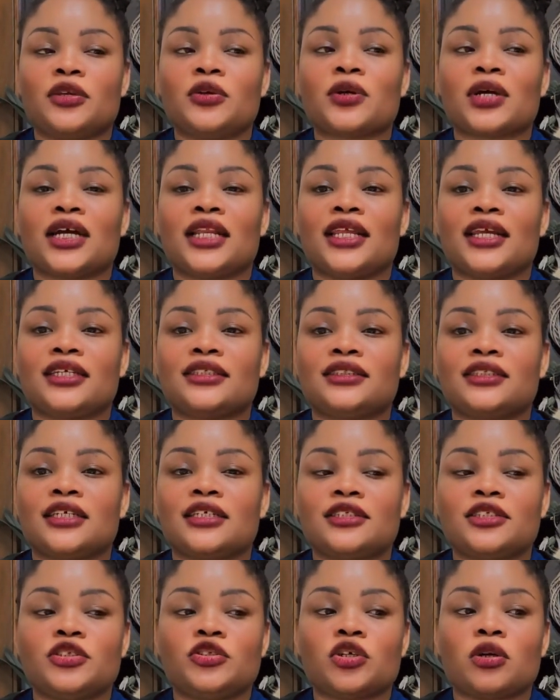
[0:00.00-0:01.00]
you can
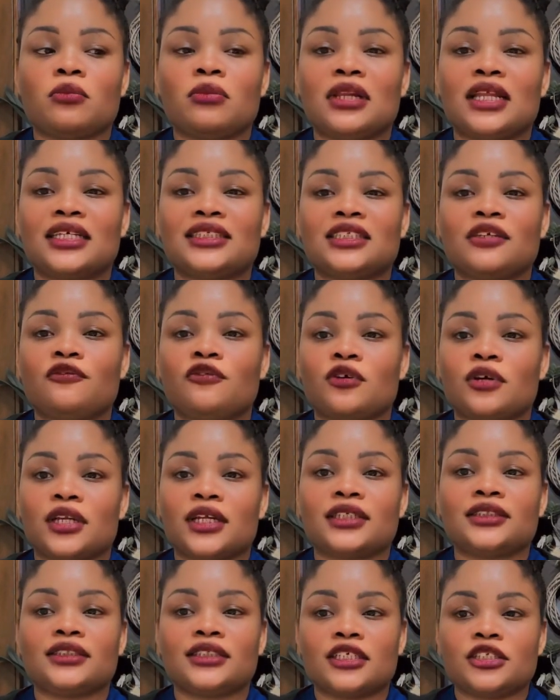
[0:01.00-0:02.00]
exchange jobless if you are
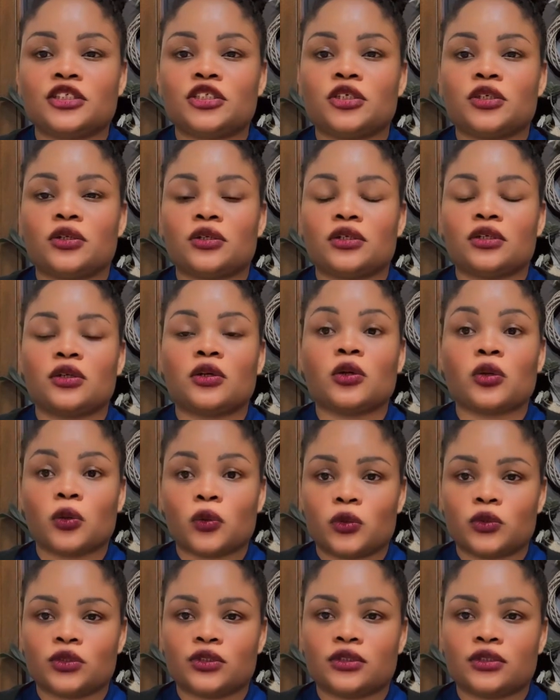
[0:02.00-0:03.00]
exchanging
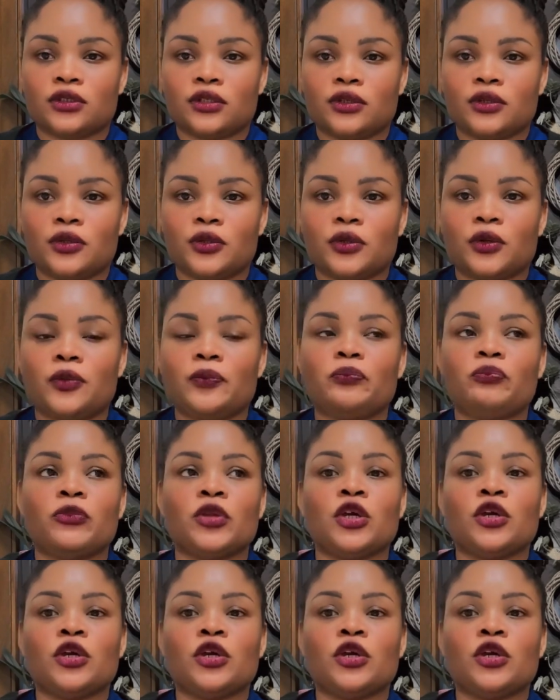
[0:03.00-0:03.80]
clothes, you know.